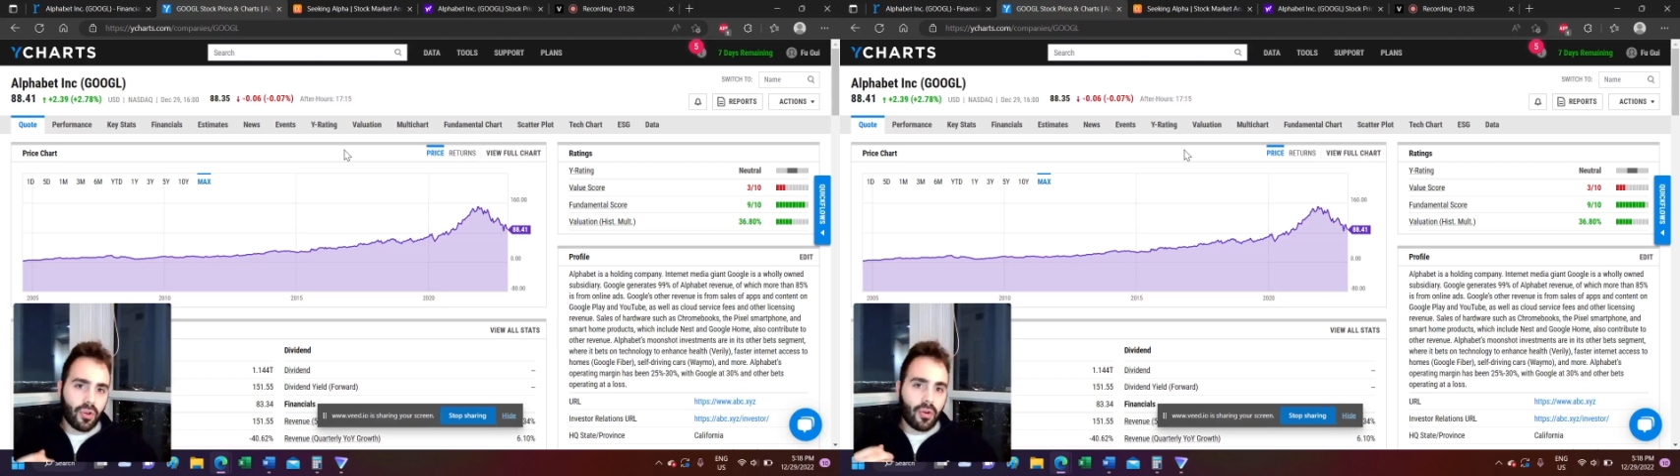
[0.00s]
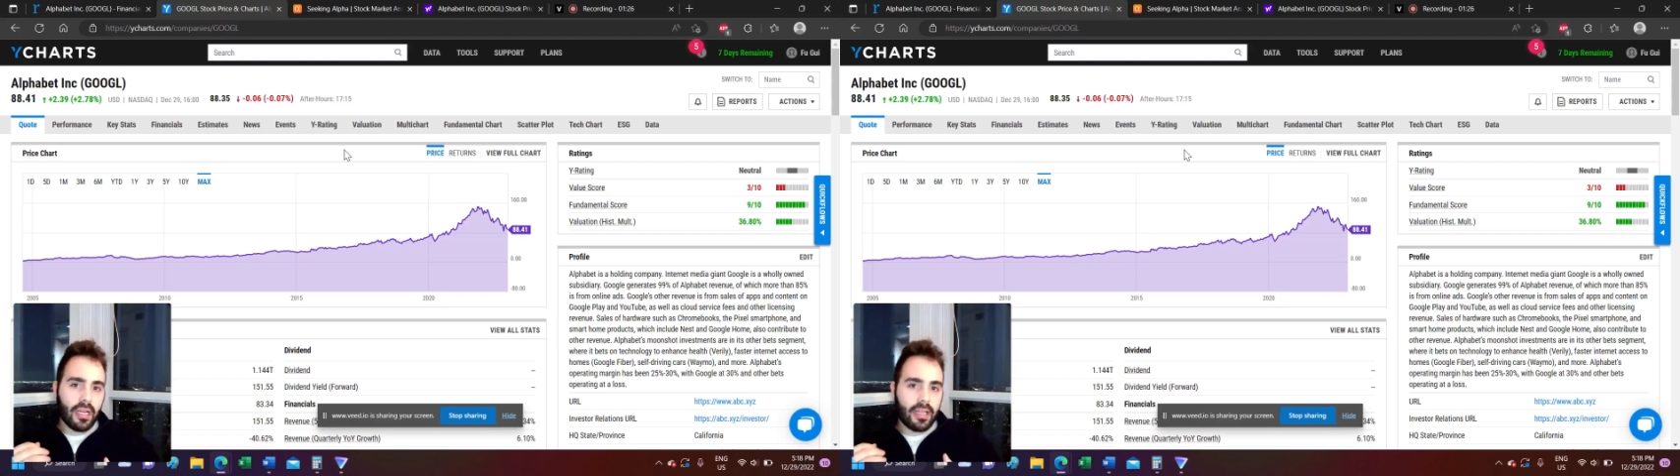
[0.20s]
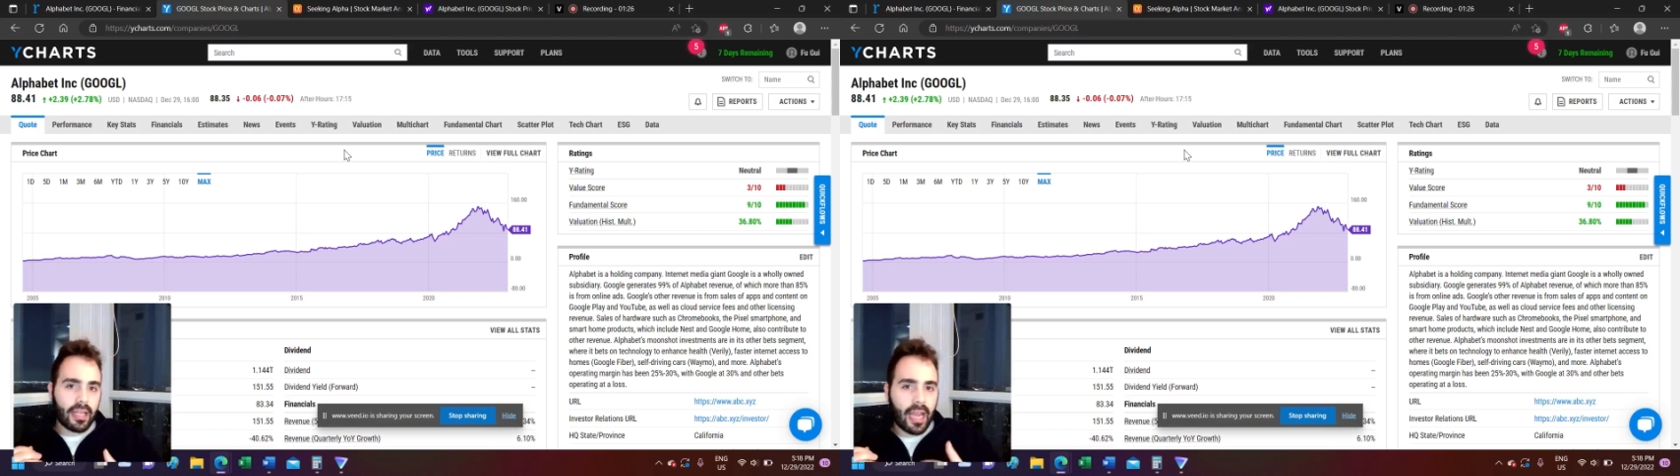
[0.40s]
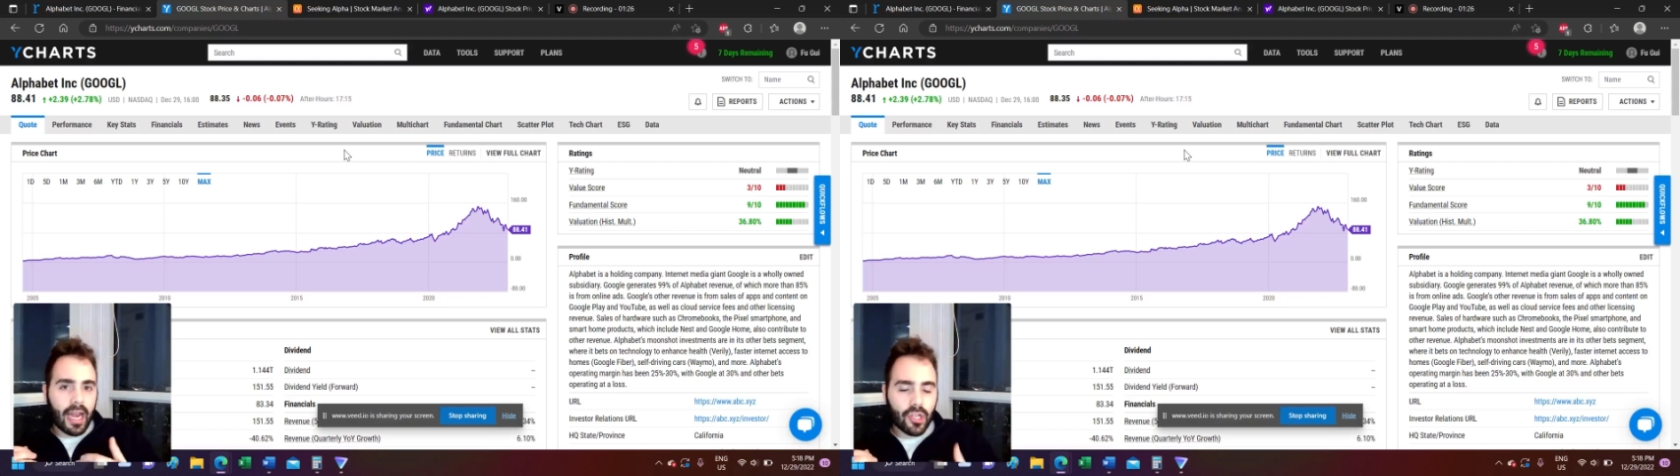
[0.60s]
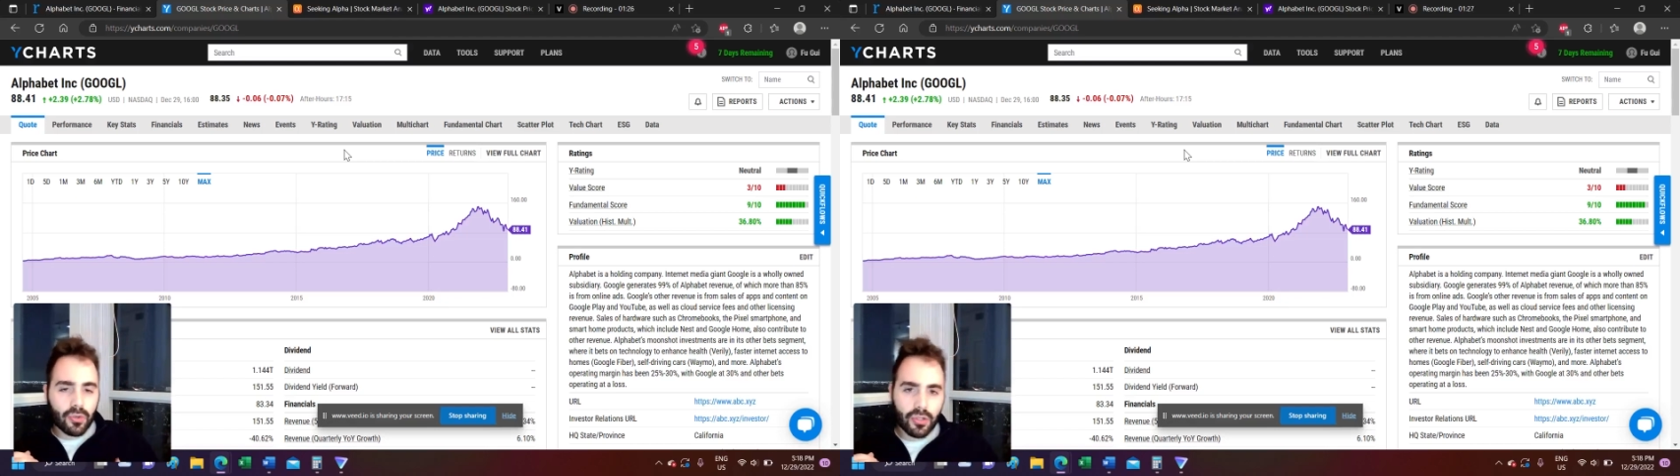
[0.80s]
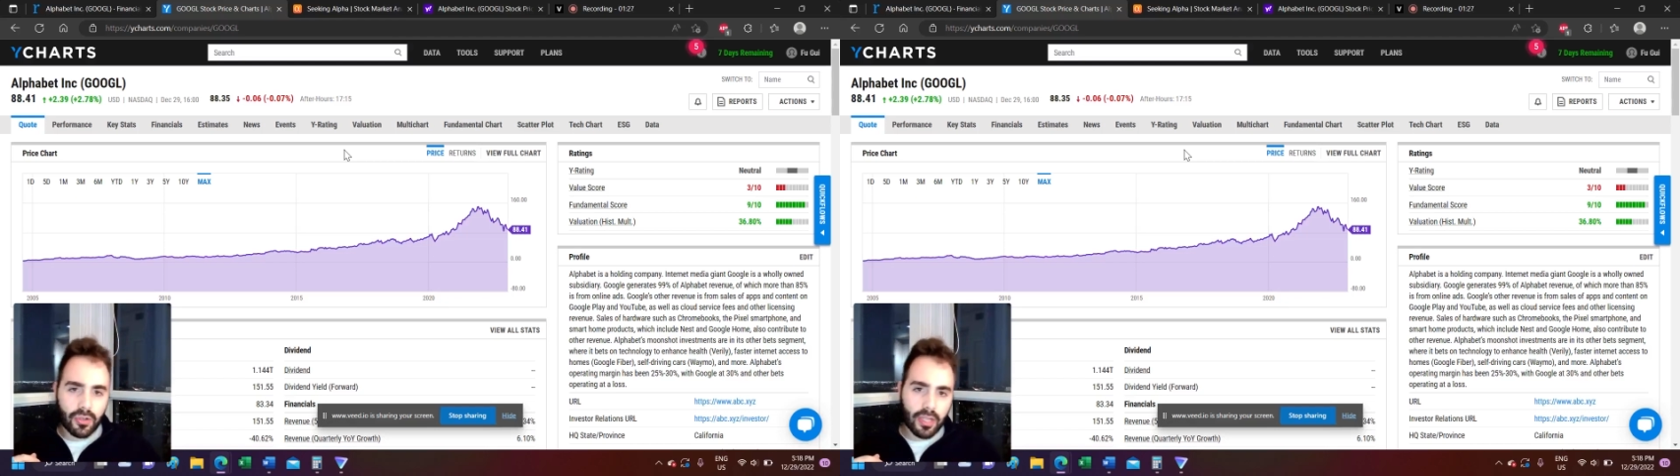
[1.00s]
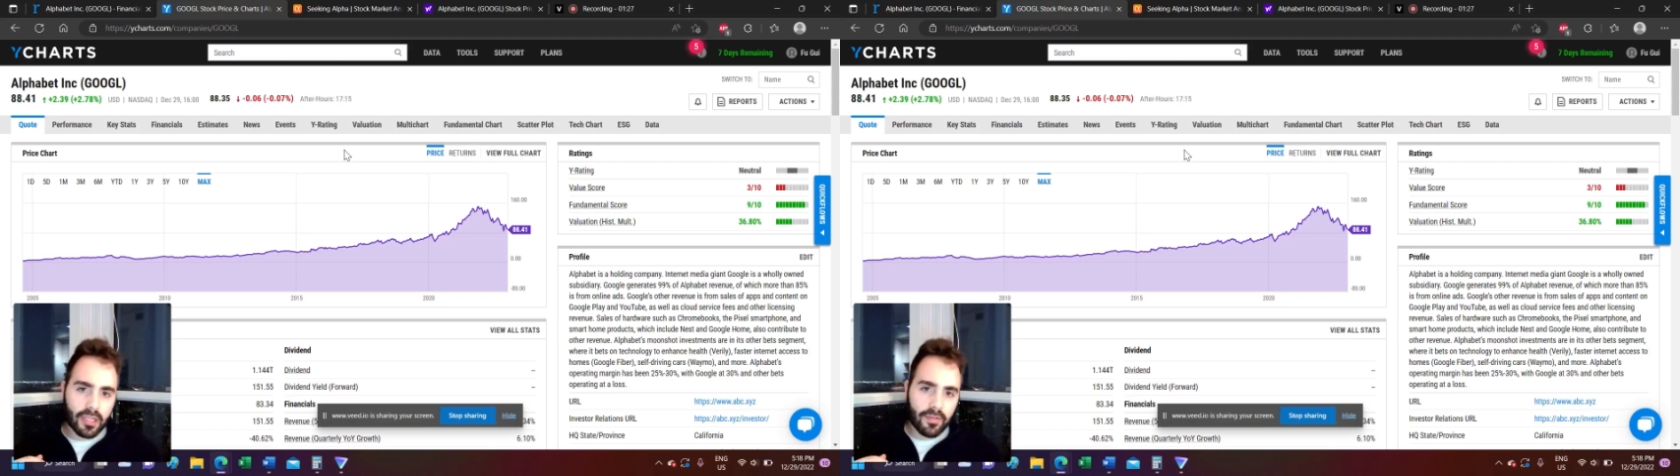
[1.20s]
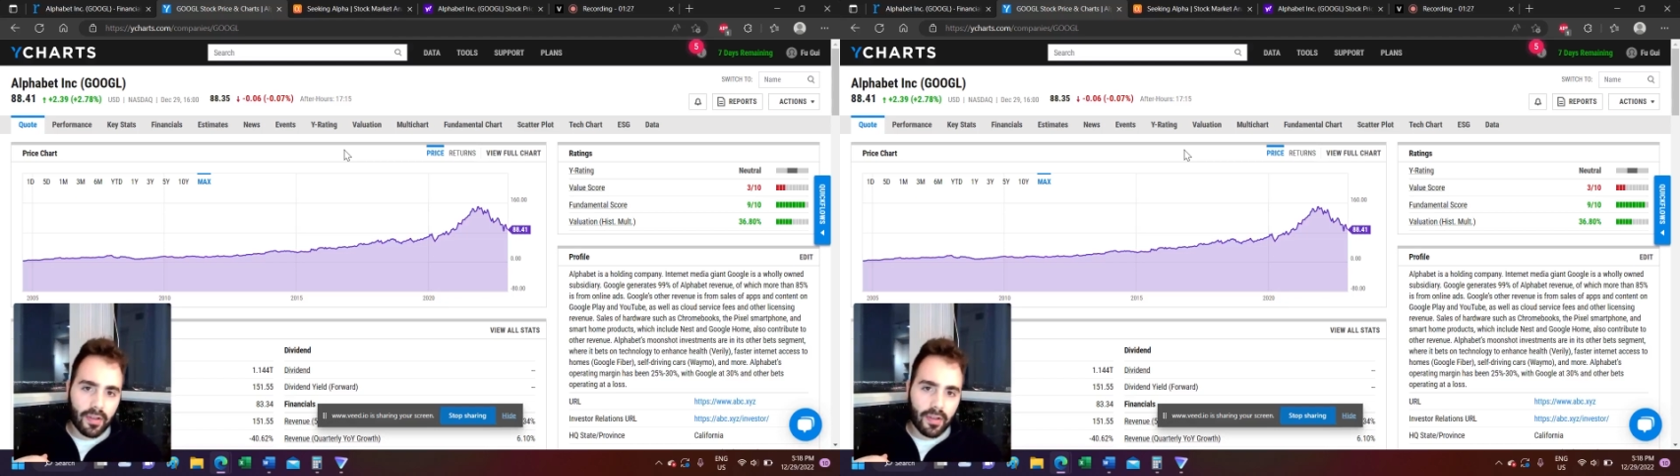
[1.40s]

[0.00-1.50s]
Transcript: So the cash return that's